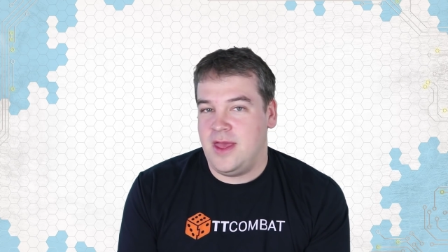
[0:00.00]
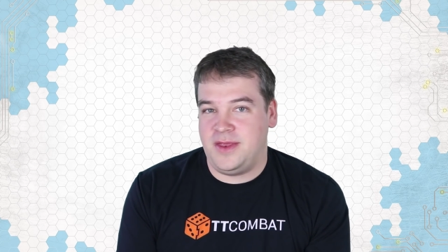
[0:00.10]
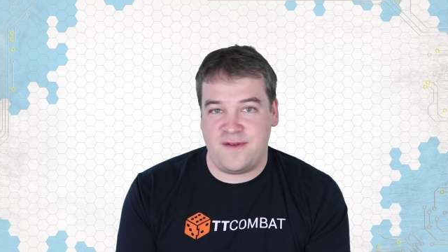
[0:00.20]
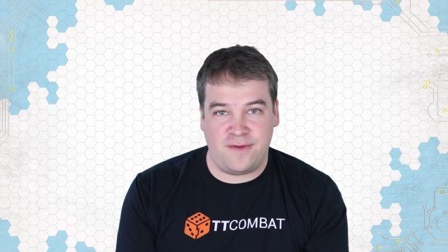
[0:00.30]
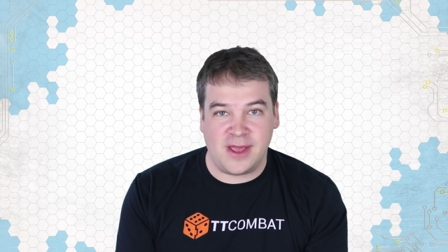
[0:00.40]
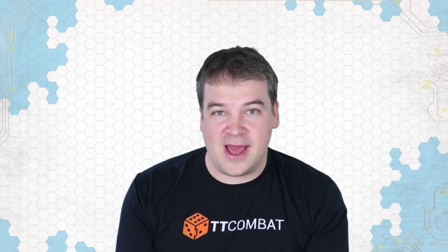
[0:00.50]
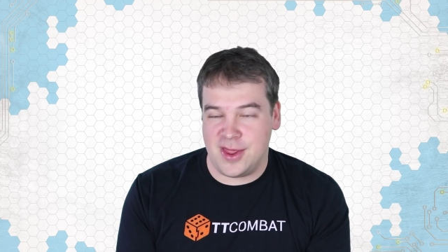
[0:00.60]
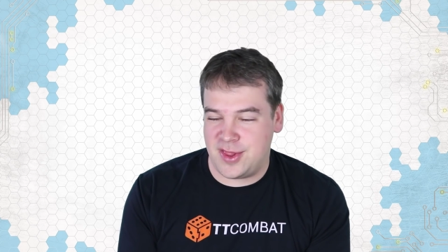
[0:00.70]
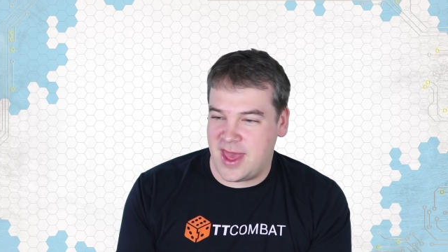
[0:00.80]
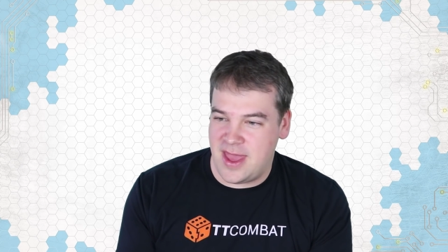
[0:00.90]
different
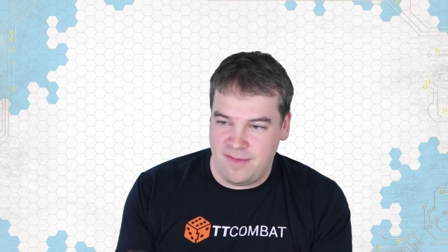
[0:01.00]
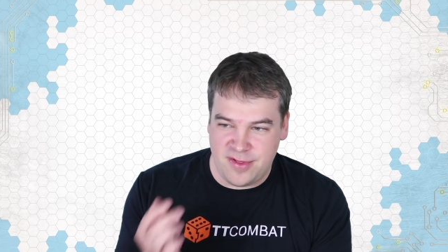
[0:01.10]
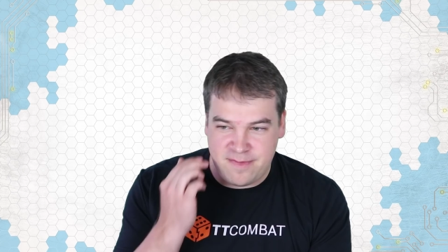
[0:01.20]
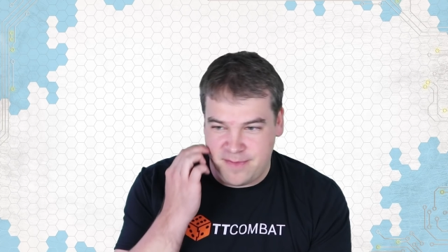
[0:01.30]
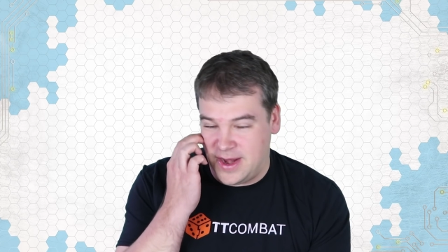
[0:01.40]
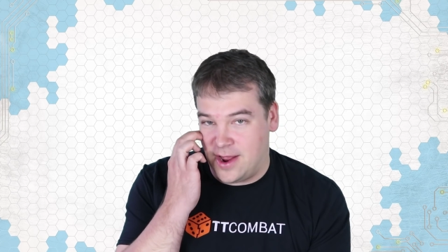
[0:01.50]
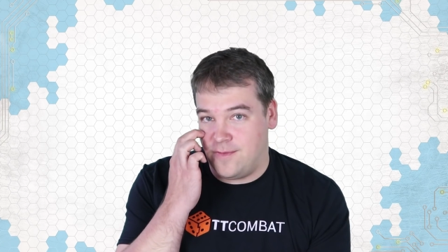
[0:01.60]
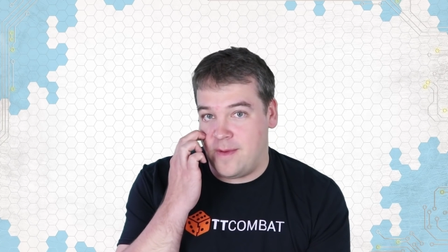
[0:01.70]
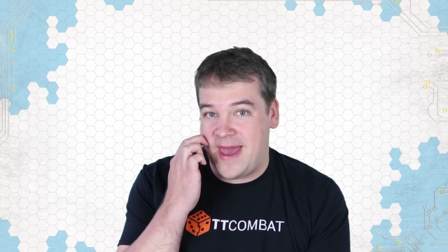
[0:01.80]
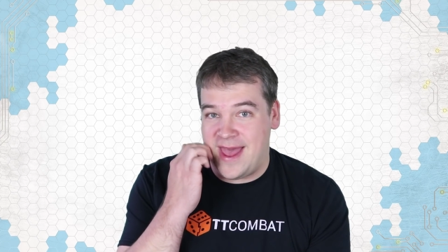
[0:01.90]
colour schemes,
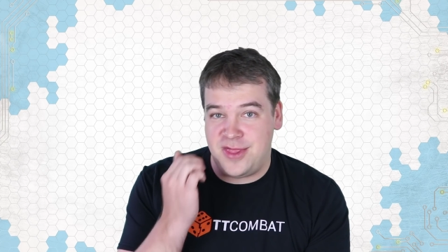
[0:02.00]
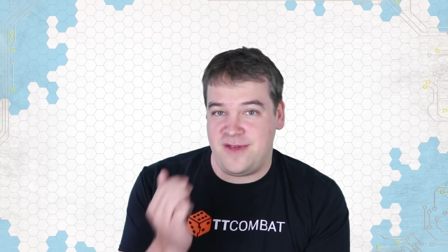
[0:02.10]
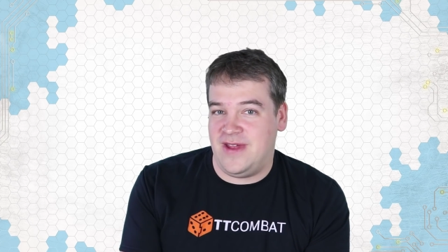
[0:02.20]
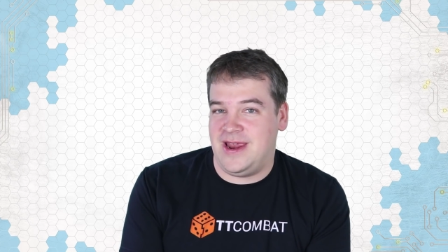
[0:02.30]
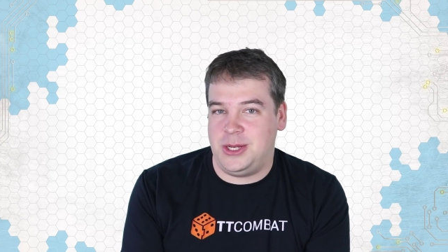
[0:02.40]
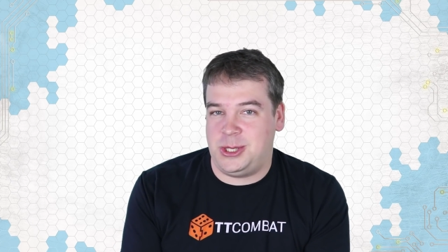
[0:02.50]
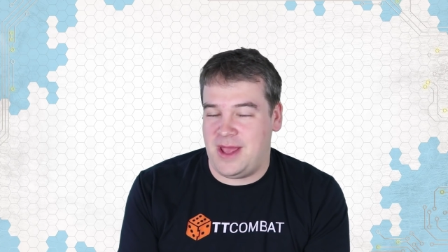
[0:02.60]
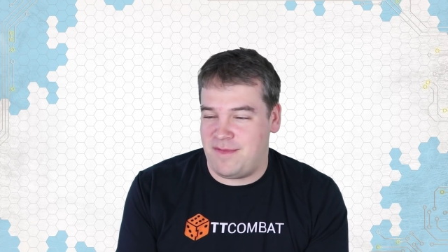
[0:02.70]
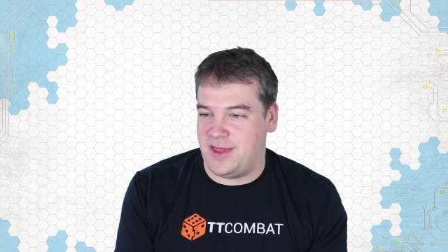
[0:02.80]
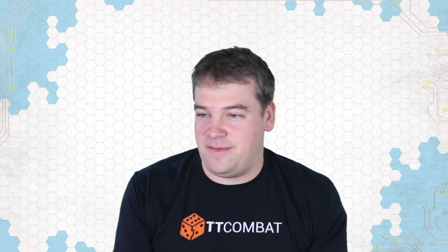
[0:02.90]
repaired civilian
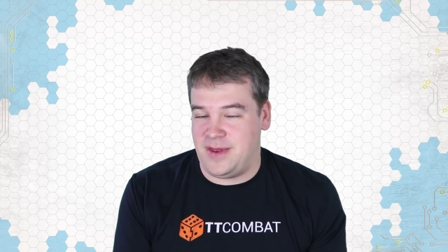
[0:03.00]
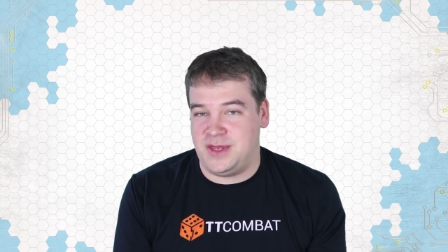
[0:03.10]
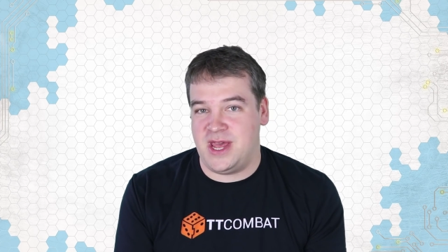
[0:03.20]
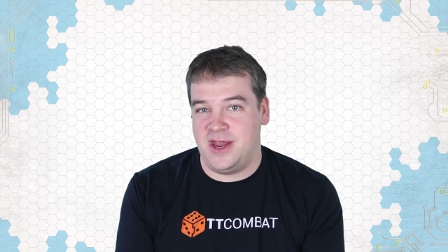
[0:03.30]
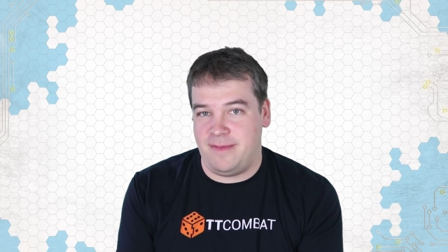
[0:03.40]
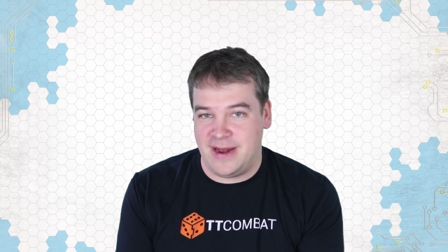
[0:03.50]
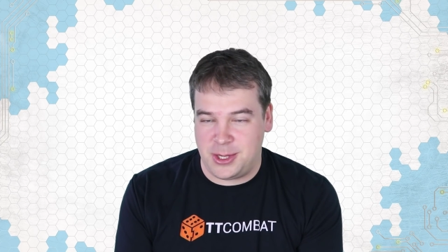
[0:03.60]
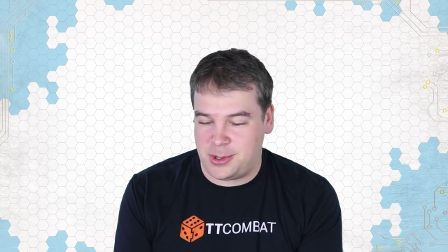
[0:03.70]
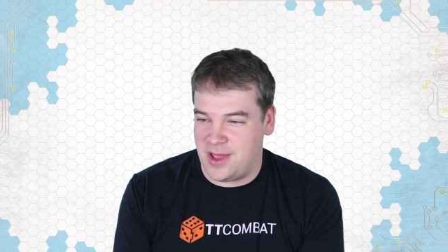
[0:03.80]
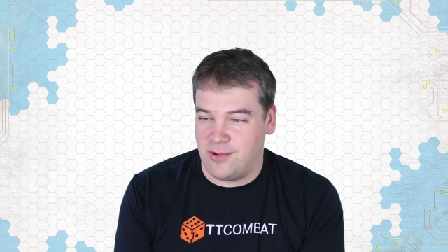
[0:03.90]
ships that have been turned
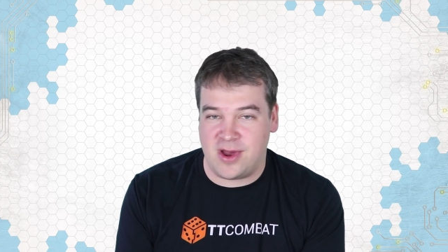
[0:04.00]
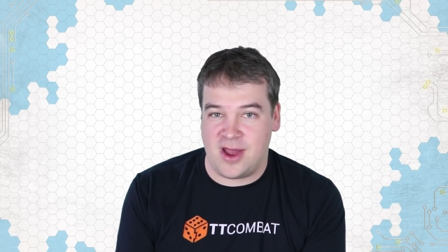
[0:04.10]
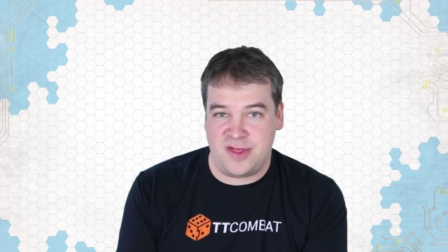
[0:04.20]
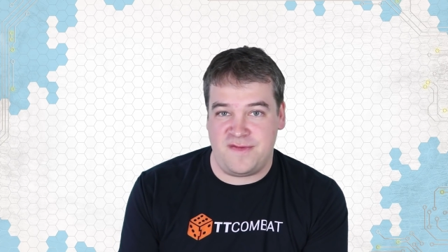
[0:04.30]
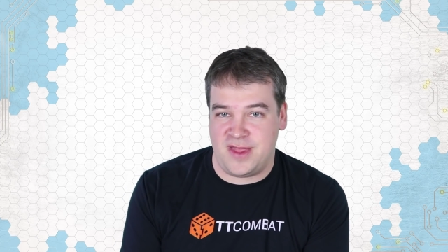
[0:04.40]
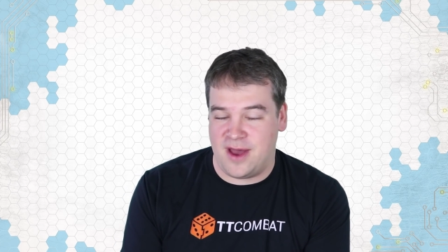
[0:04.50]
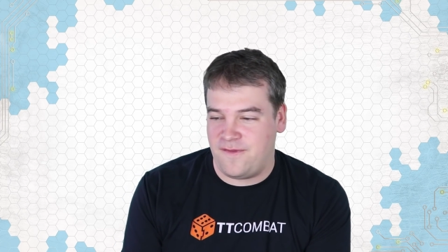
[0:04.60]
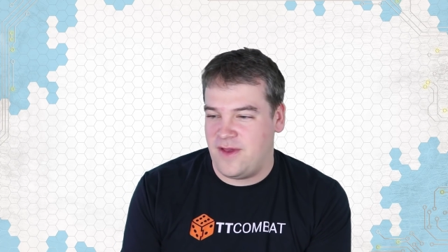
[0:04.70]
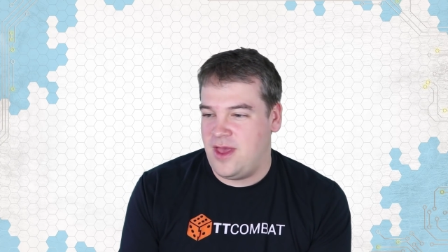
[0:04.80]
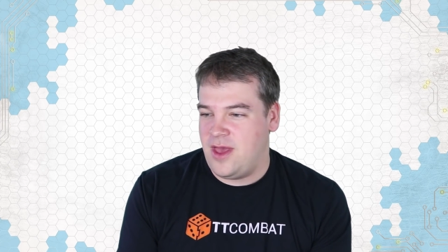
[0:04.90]
military, all kinds of stuff.